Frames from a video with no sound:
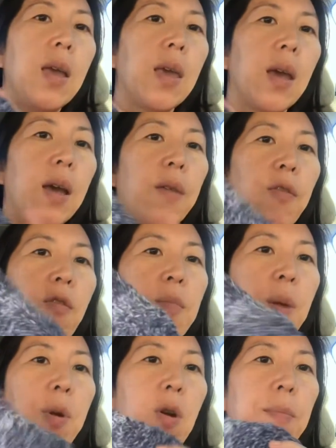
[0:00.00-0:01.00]
Yeah, if you
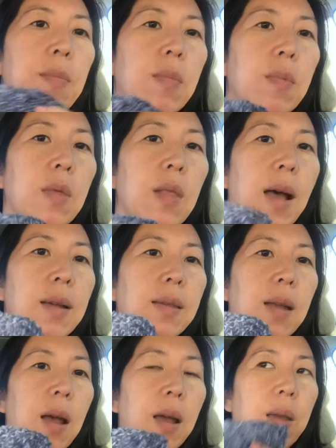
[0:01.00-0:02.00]
remember last
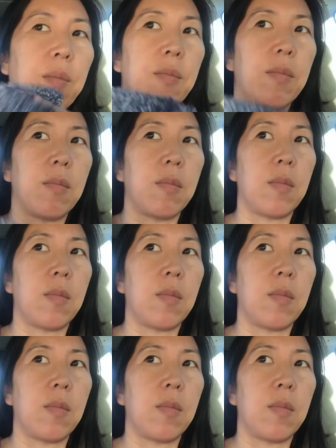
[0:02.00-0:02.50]
time